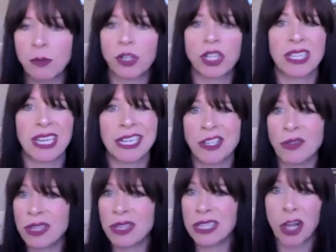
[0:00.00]
which is like, do
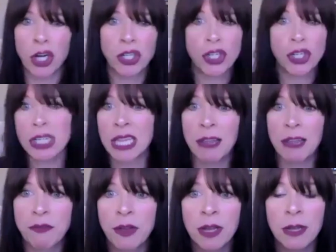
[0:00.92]
these larger than life,